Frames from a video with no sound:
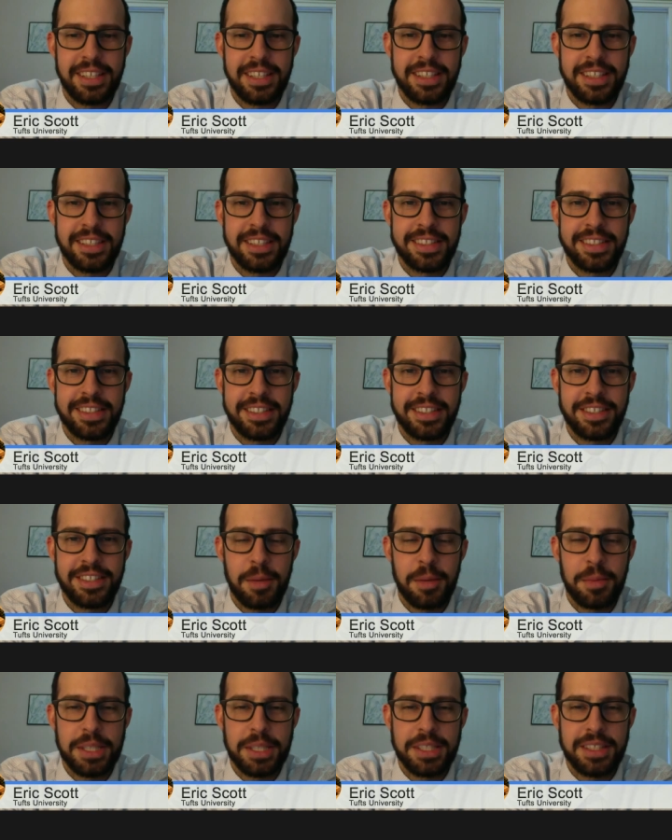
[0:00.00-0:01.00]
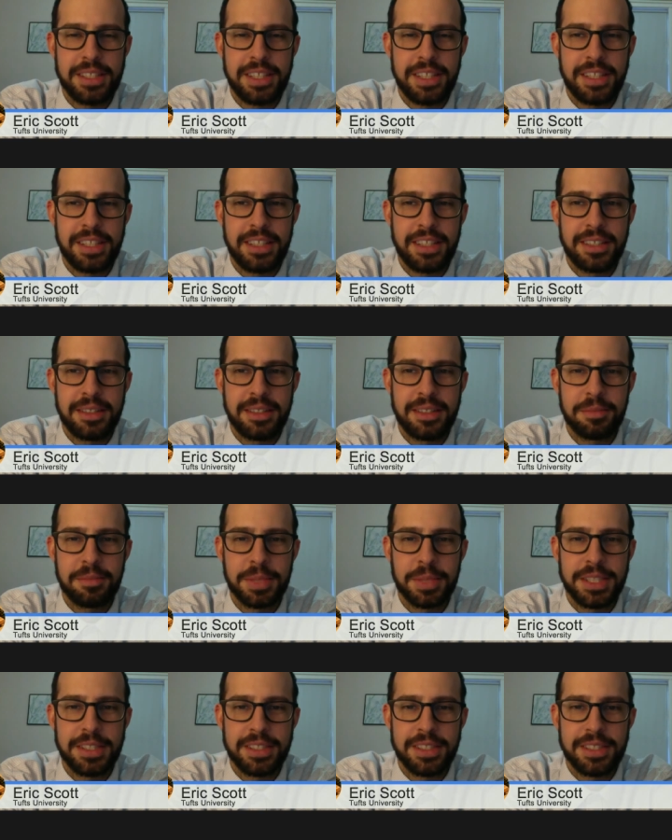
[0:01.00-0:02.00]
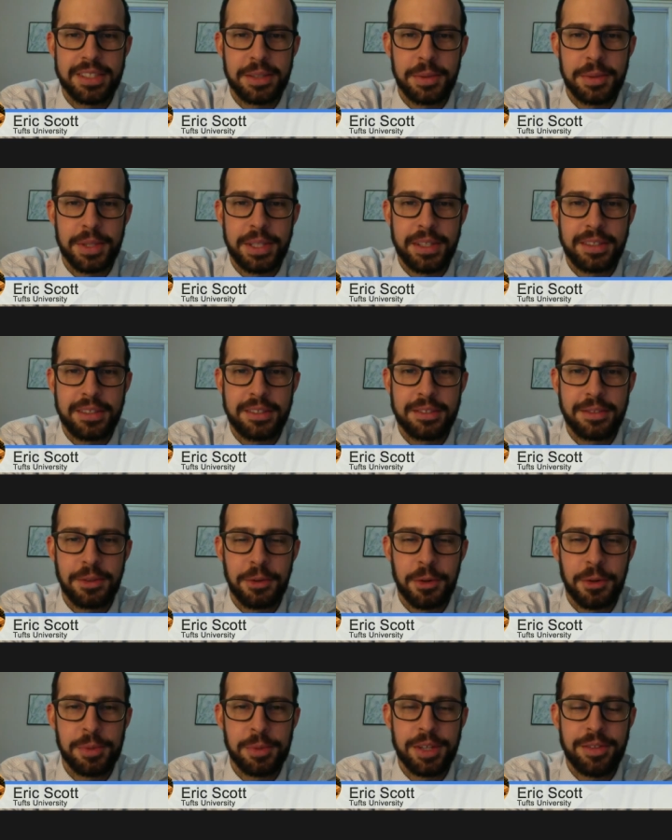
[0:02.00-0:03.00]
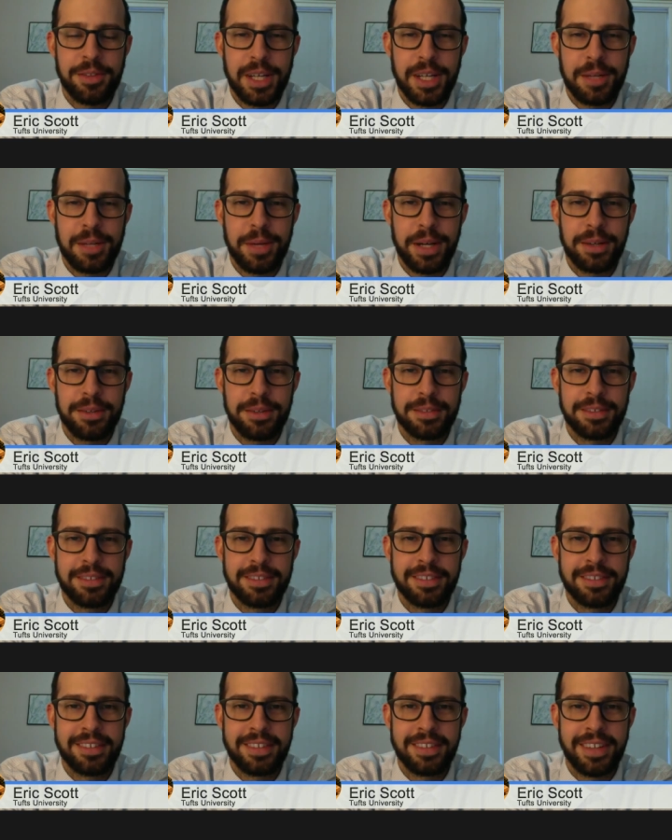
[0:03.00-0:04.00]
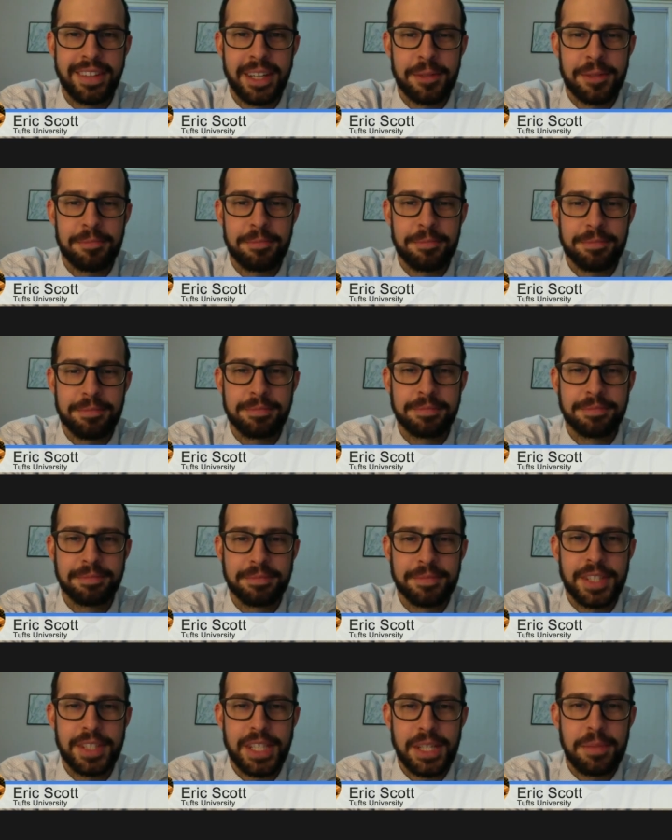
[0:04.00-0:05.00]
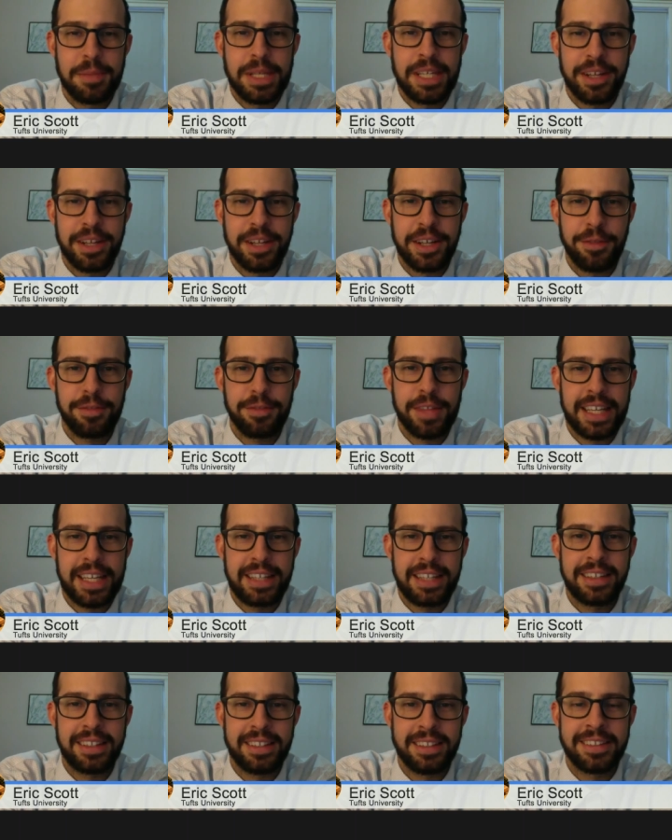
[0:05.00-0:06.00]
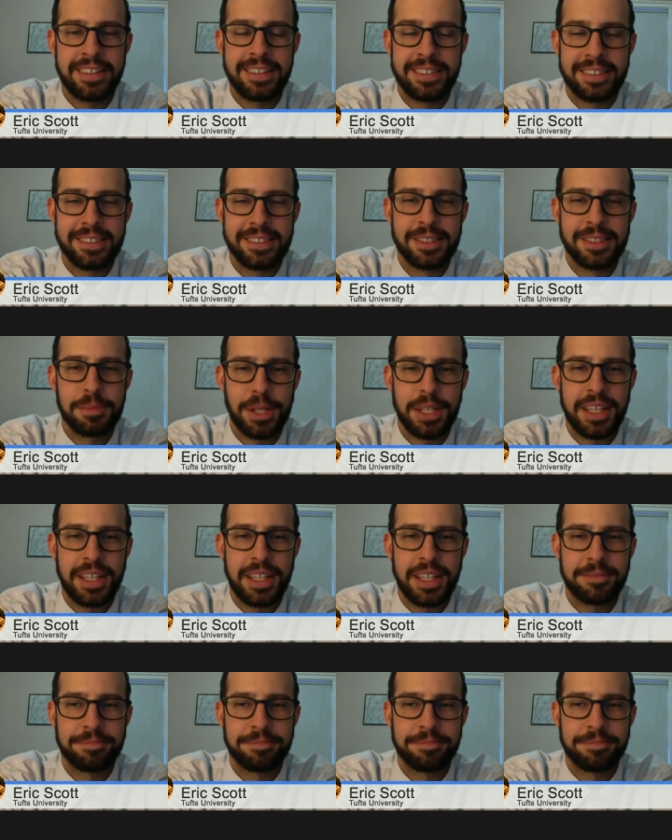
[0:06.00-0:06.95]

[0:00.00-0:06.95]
and Japanese tea and places that we don't normally think about tea being a thing in. It's pretty neat.